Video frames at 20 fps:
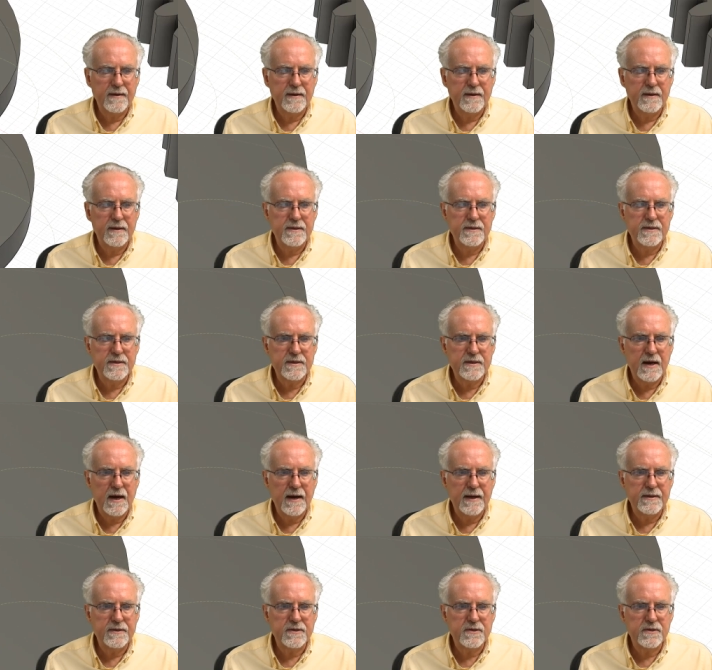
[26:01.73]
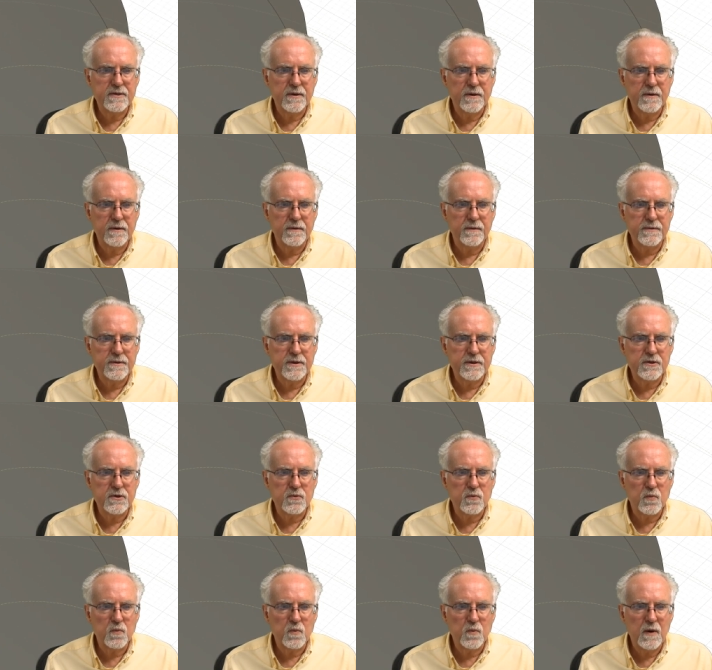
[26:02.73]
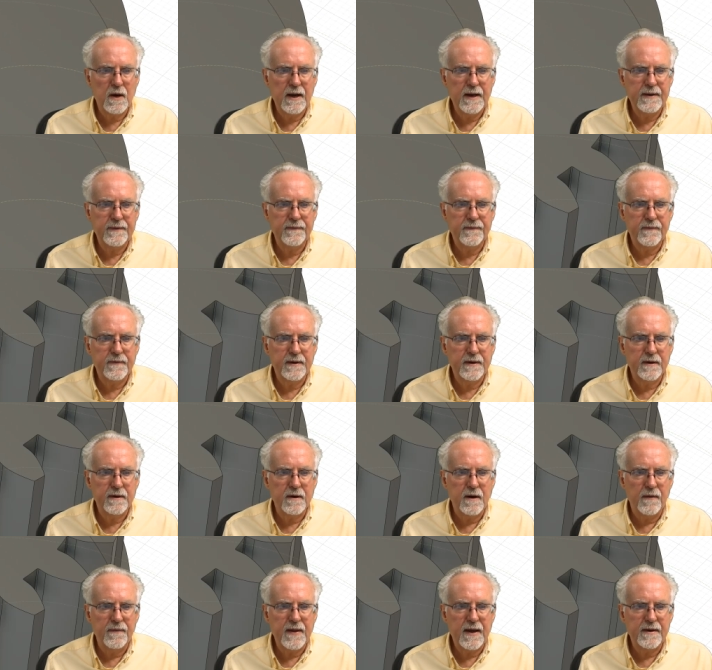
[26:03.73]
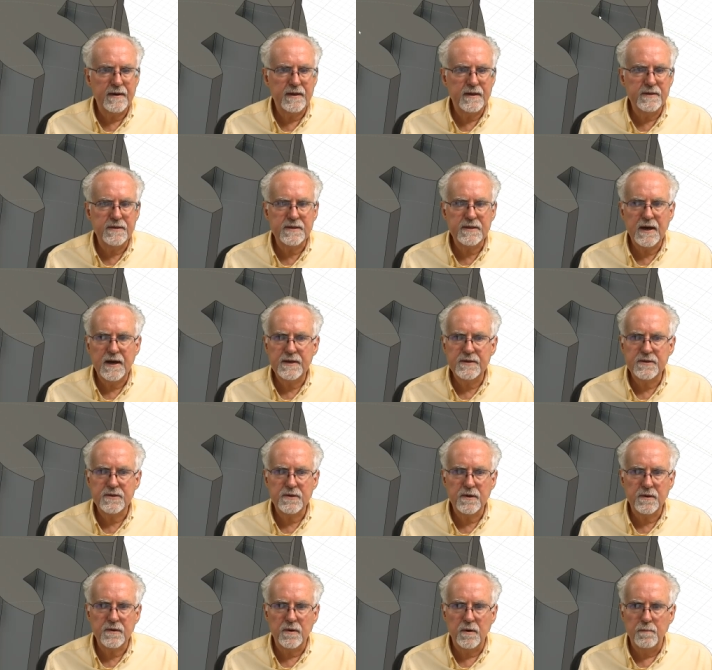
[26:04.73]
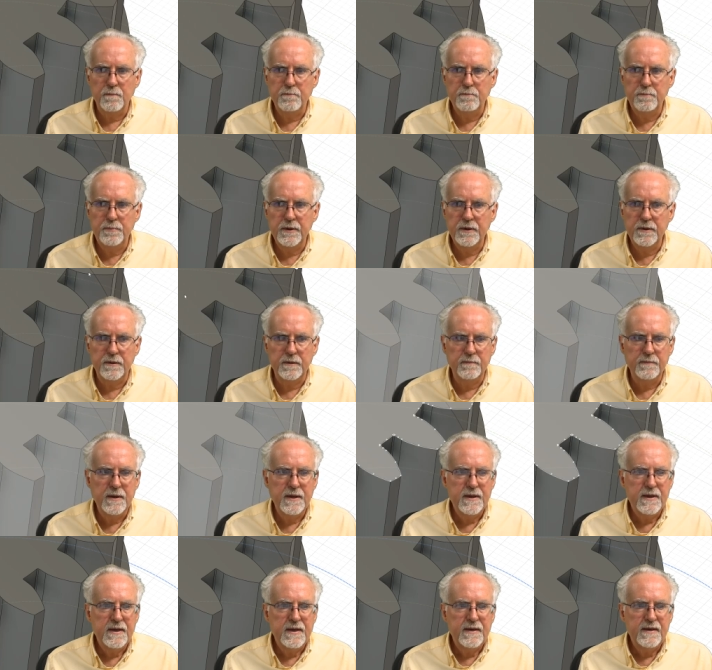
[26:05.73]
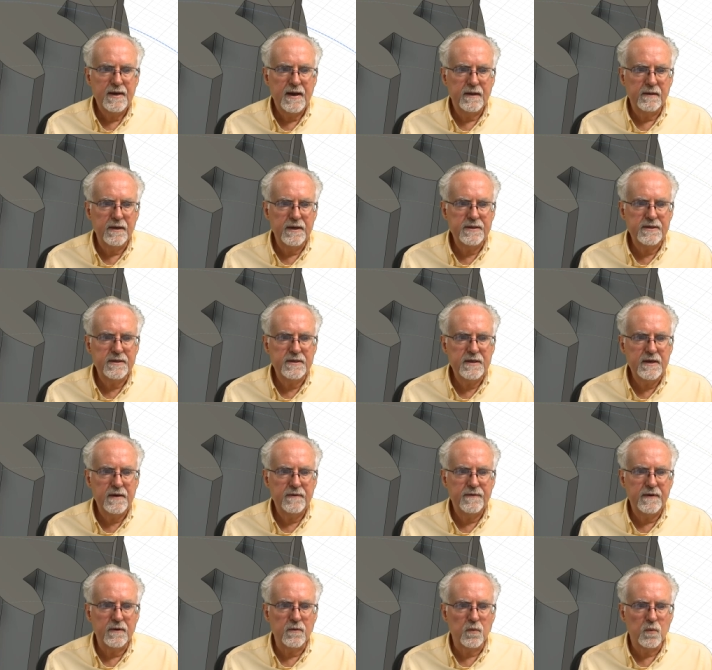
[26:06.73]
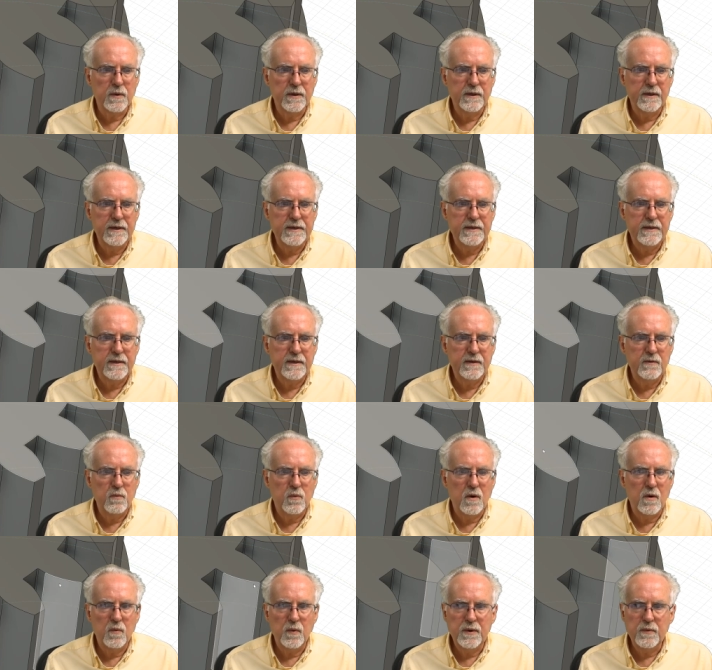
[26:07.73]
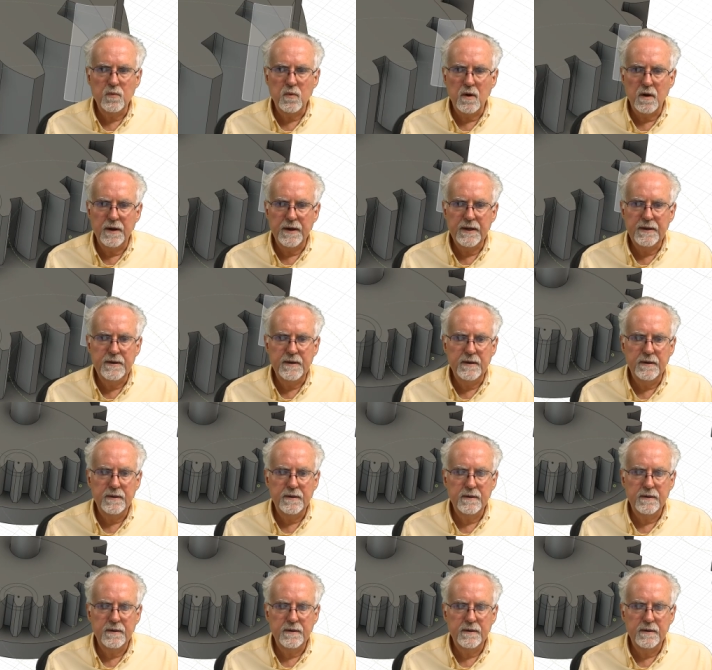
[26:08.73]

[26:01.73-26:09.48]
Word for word: inside circle, just right there on that inside circle. Boom. Now let's see if it really did what we wanted.